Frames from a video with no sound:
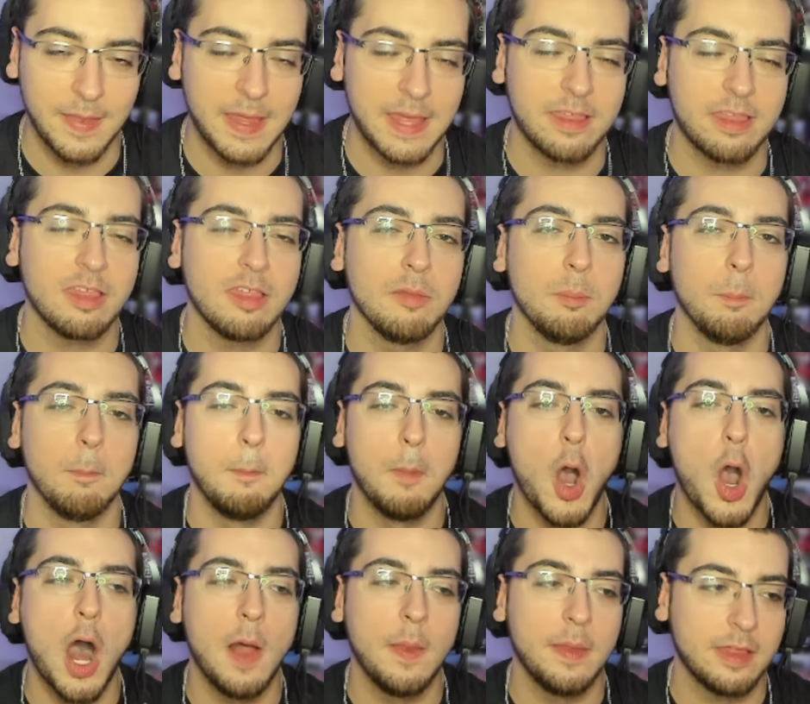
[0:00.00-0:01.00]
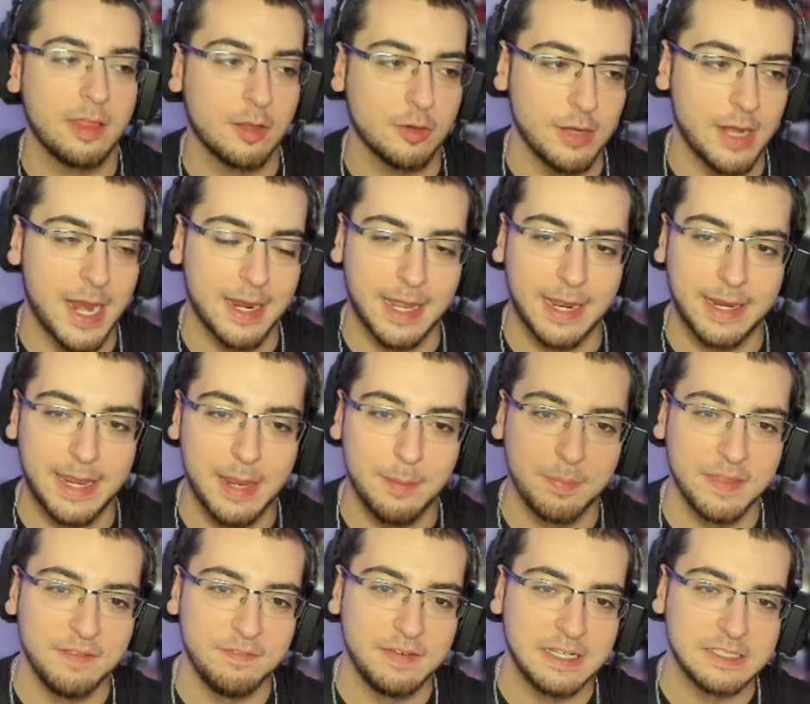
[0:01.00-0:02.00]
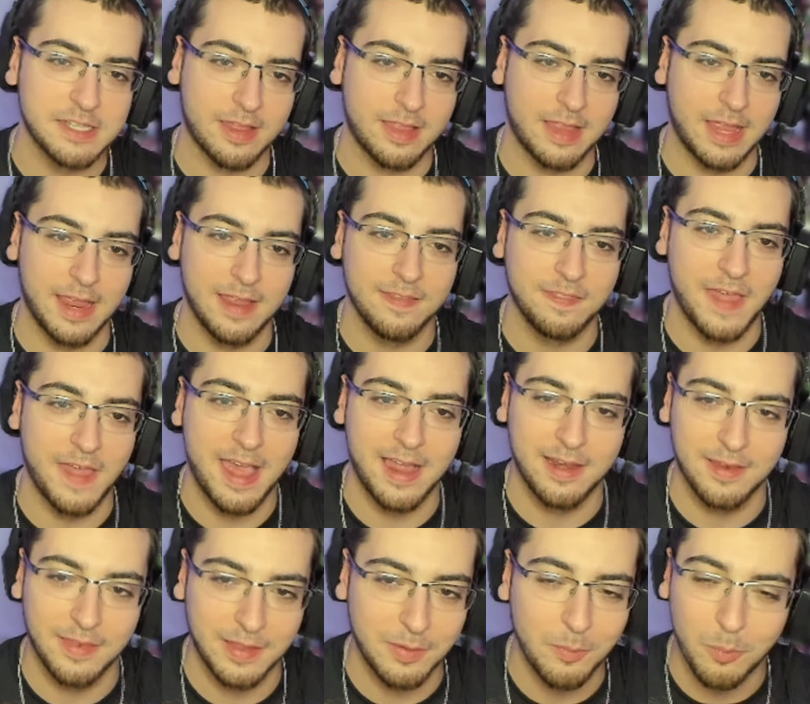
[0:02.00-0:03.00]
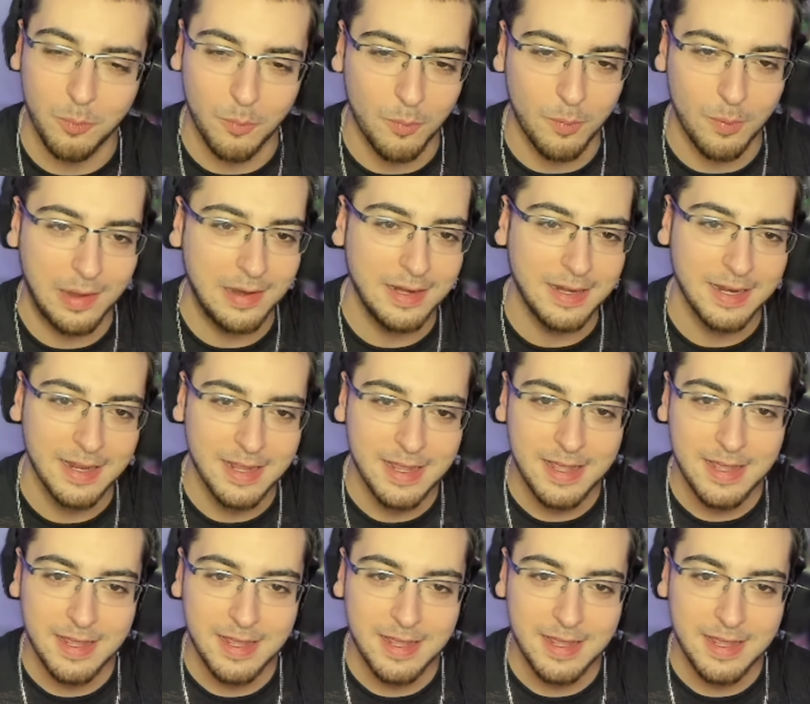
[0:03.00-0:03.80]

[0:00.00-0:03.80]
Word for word: the like smallest crack. I can't believe he just hit that. Like what?